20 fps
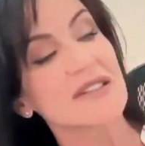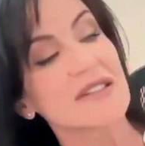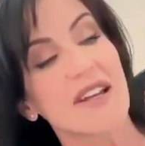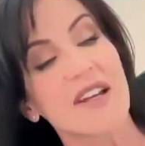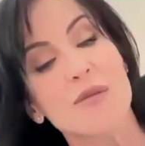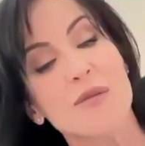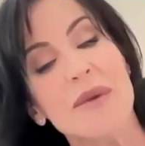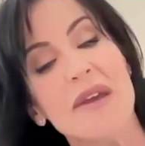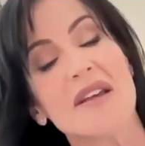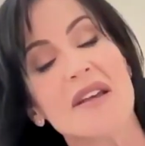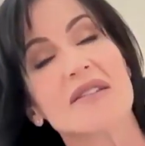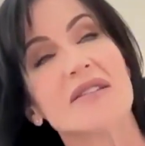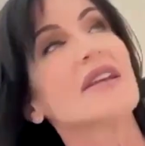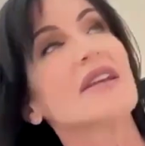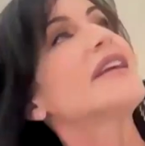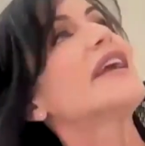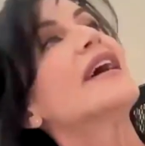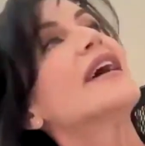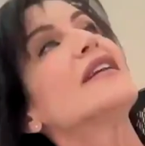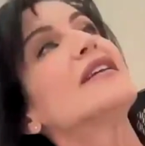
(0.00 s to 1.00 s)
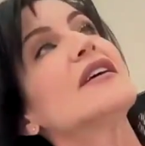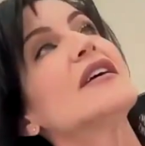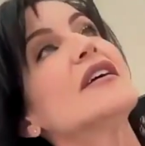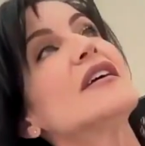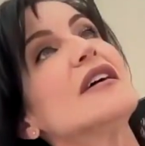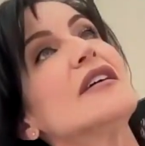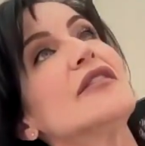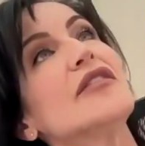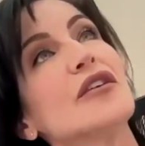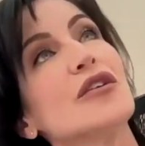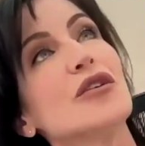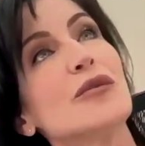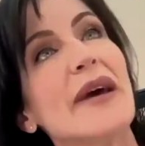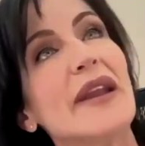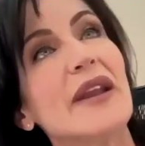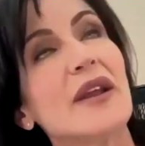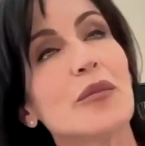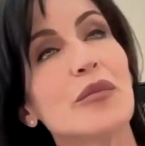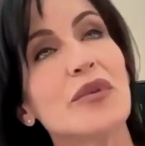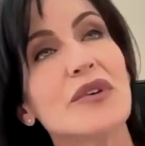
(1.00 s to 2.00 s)
like, because again, the
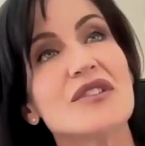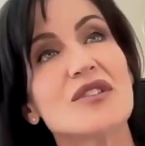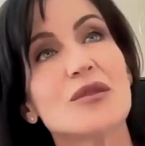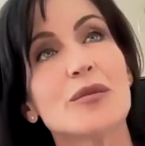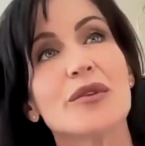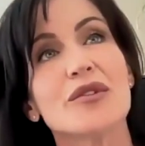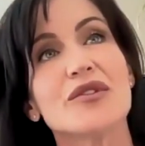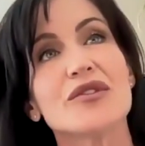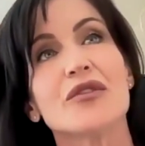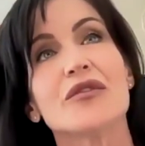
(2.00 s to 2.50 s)
Hermetic Principles,